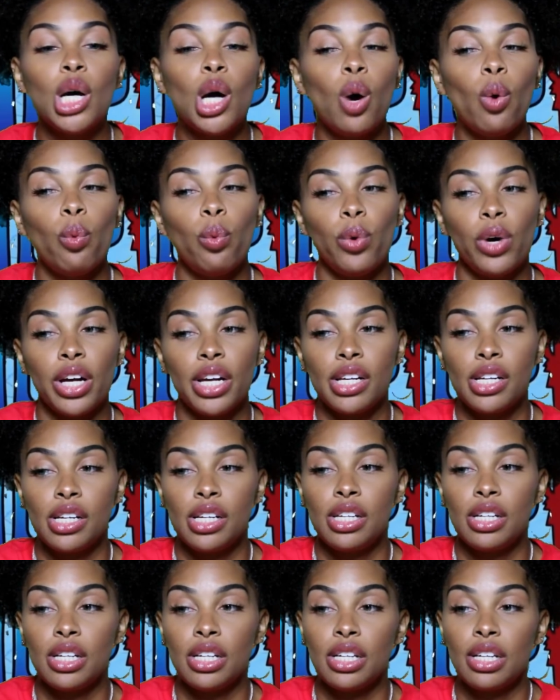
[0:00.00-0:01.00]

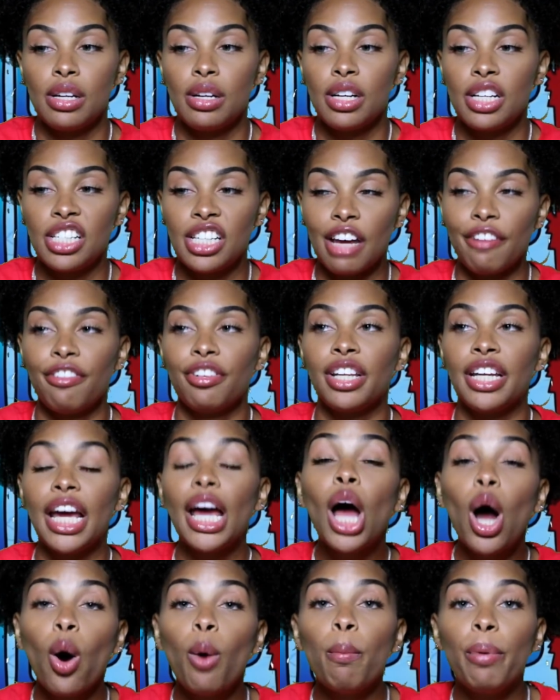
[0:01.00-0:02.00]
would definitely
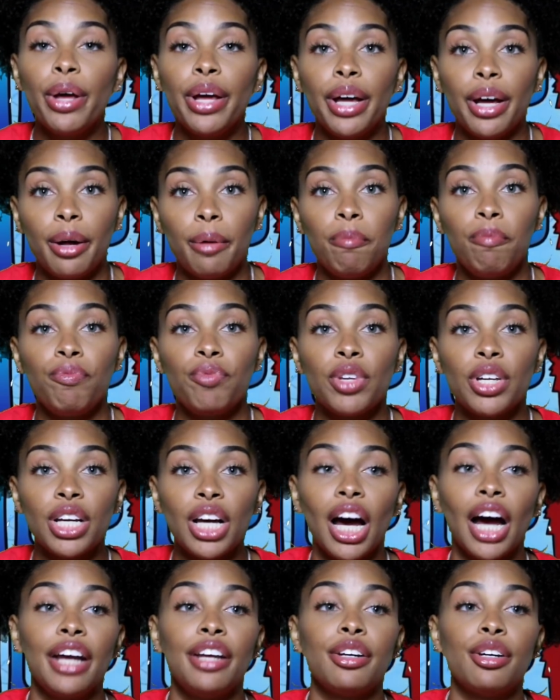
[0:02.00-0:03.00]
help him
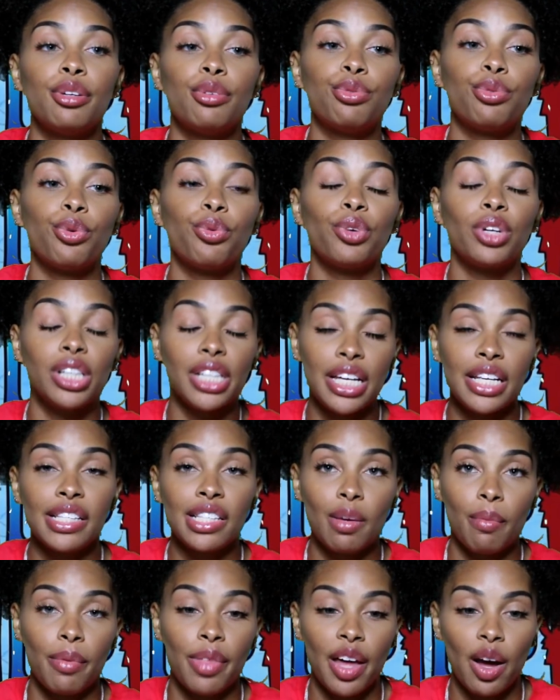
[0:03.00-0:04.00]
kind of release
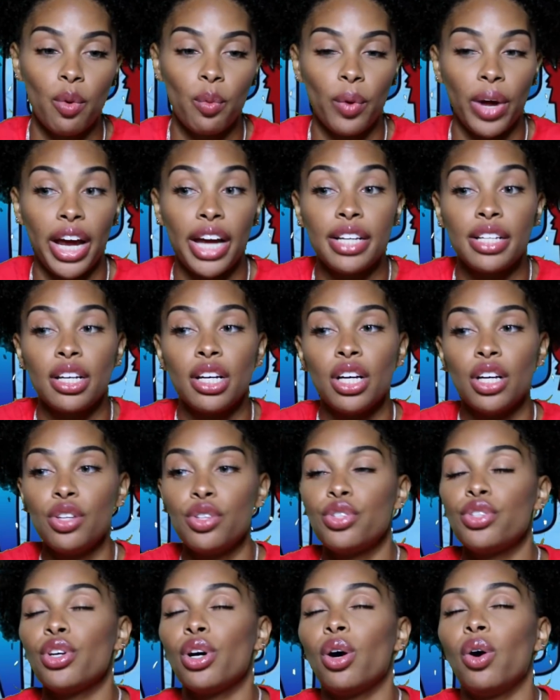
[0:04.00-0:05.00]
some of that weight.
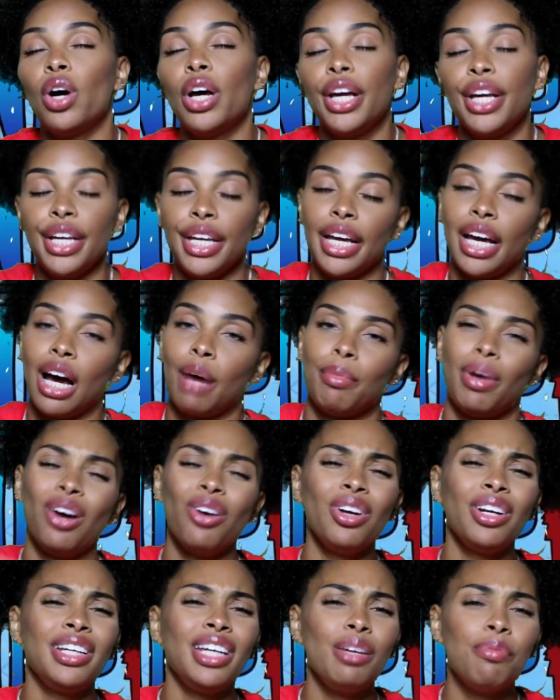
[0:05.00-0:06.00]
So yeah, I'm not
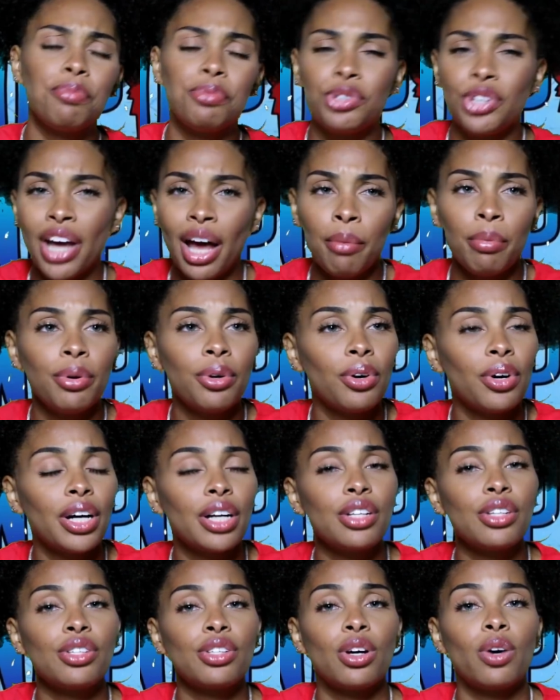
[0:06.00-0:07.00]
going to keep jabbing
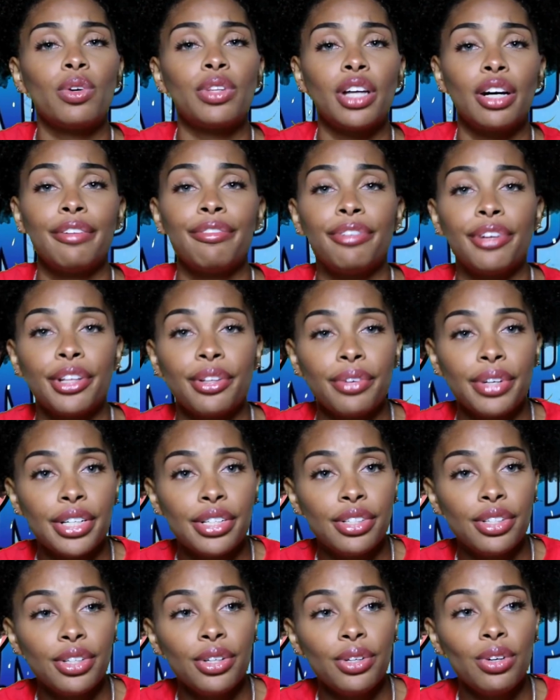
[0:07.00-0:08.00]
on. So without further
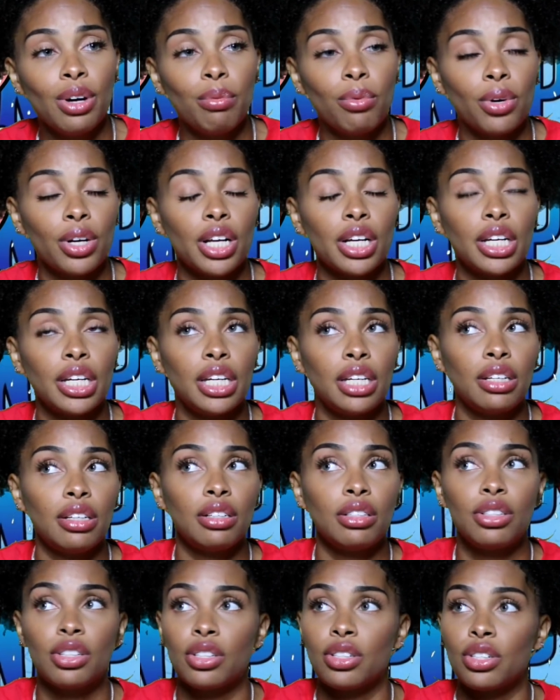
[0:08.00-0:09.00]
ado, I'm going to
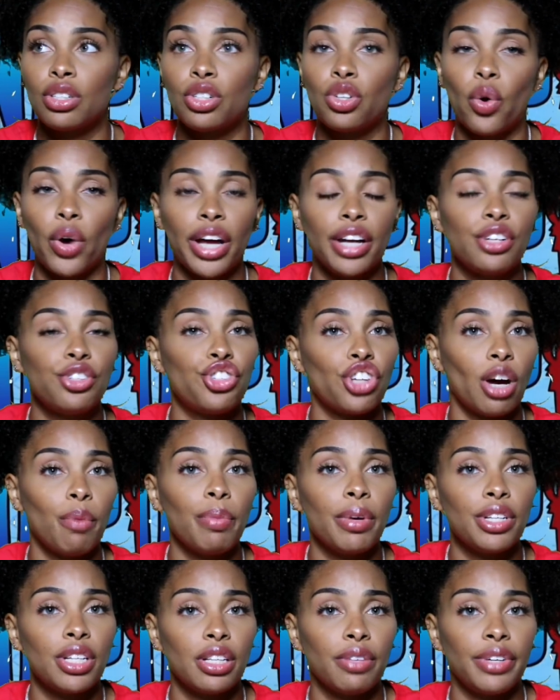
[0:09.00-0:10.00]
just go ahead and jump
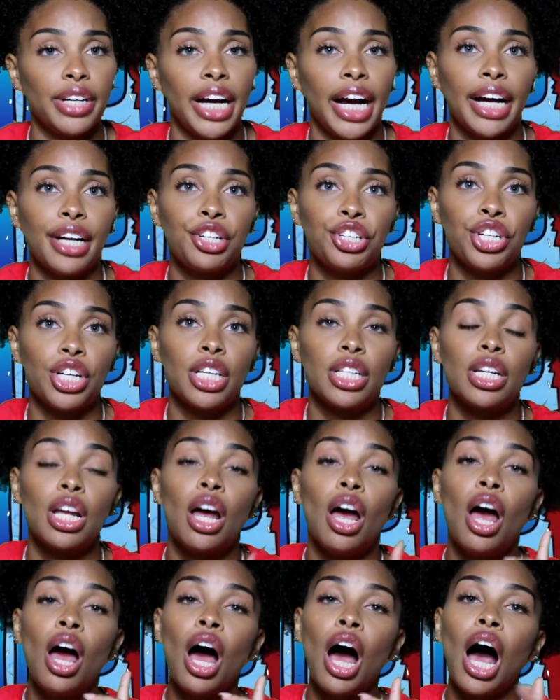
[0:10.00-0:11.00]
into the reaction.
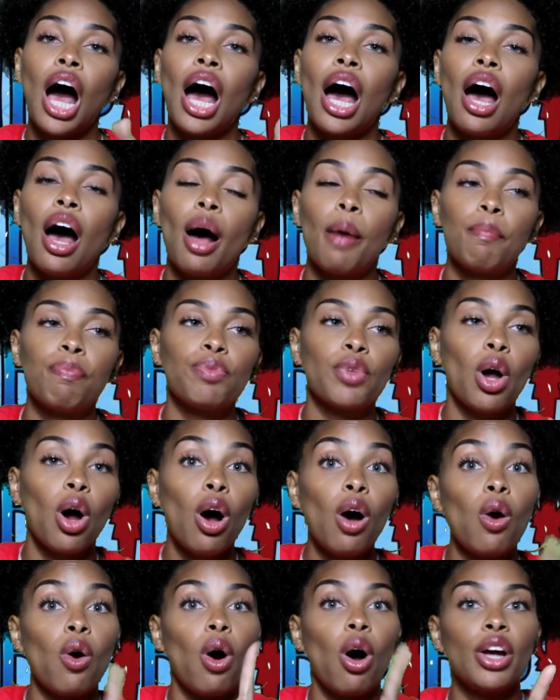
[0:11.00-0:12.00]

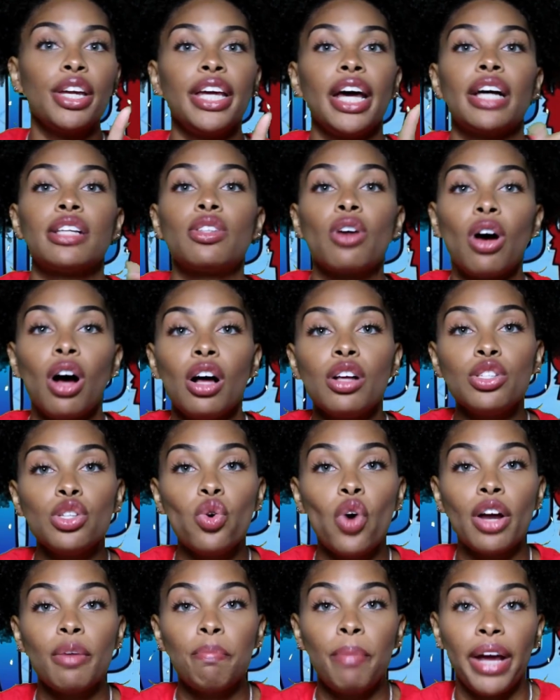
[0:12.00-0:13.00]
Oh yes, also
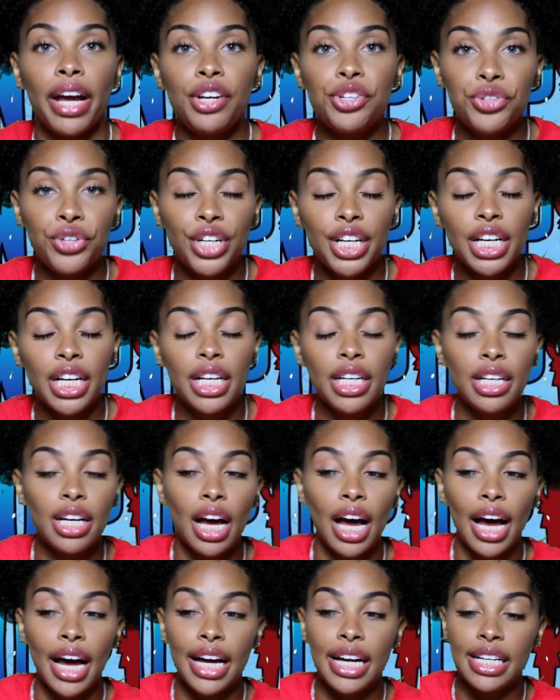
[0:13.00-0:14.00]
on Patreon,
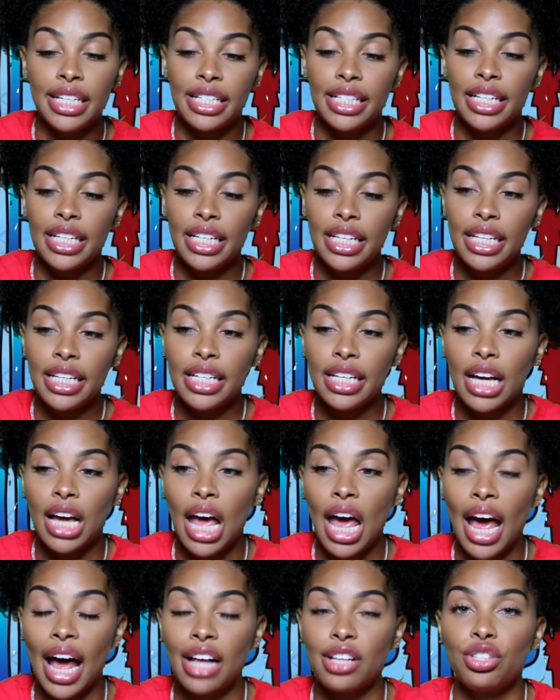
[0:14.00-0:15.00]
I did
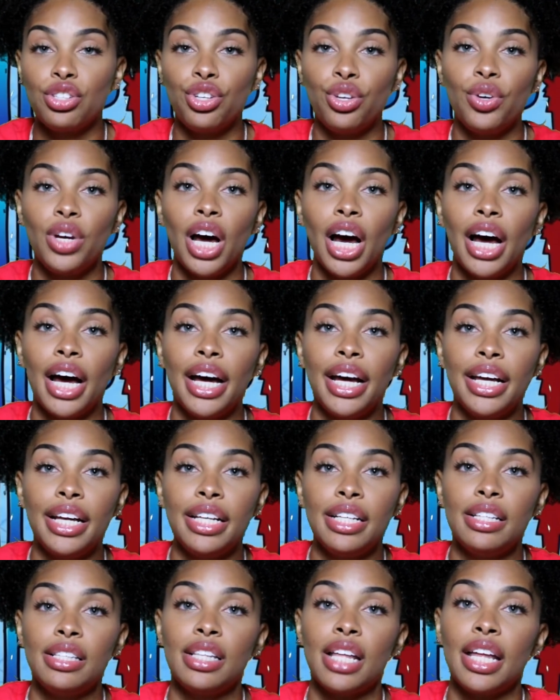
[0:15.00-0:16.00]
ask you
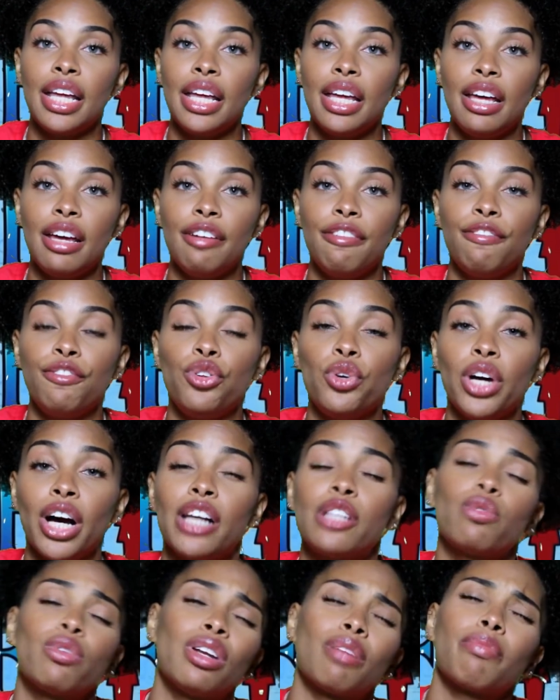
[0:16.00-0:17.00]
guys if you
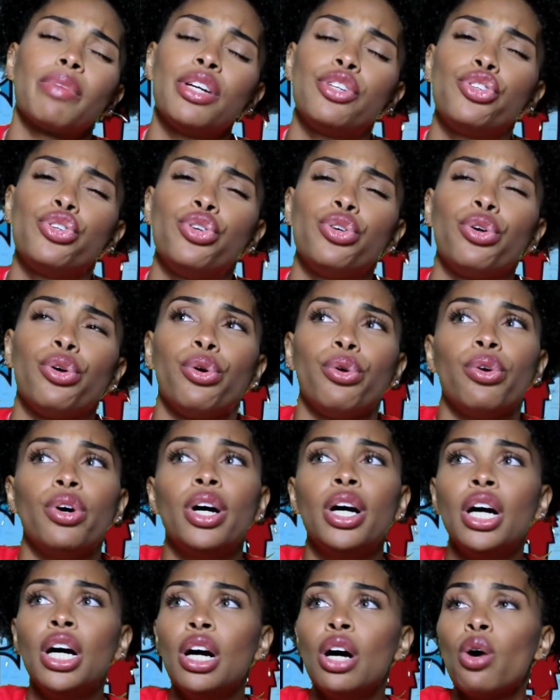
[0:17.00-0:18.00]
guys wanted me to
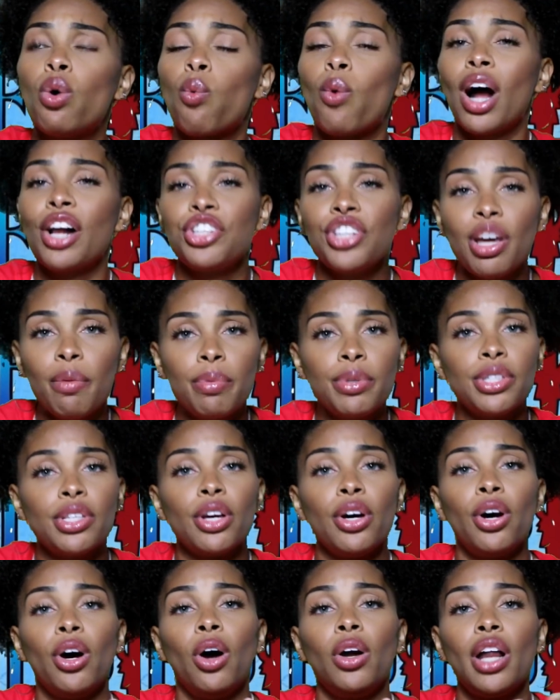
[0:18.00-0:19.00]
watch the
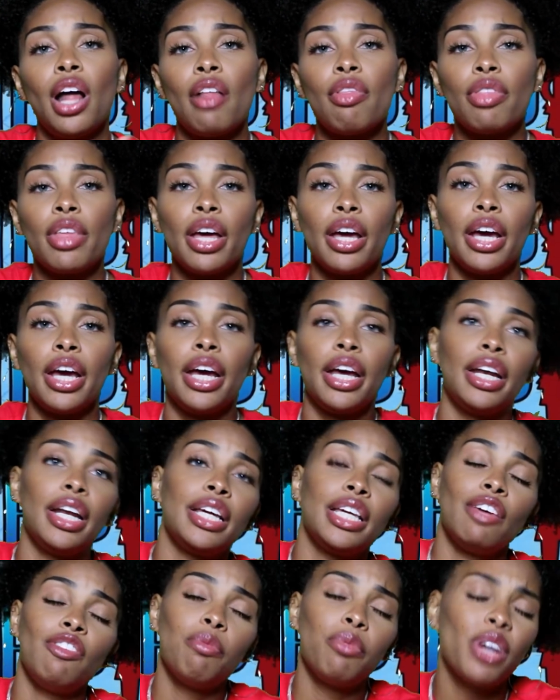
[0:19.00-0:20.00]
episode and then
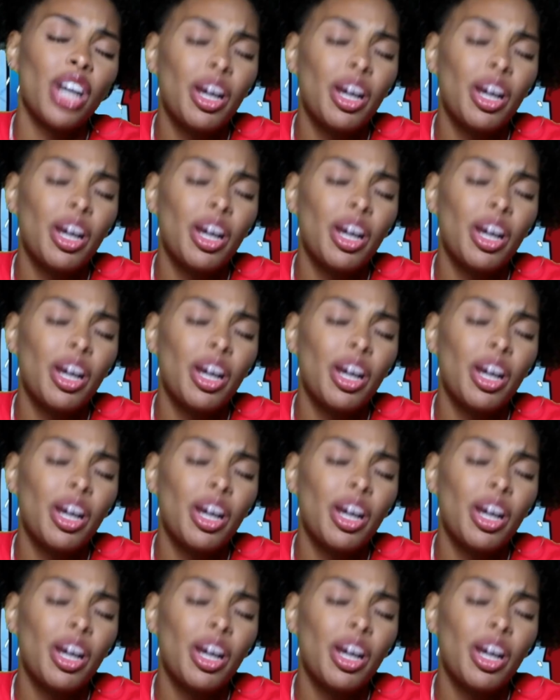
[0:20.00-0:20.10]
give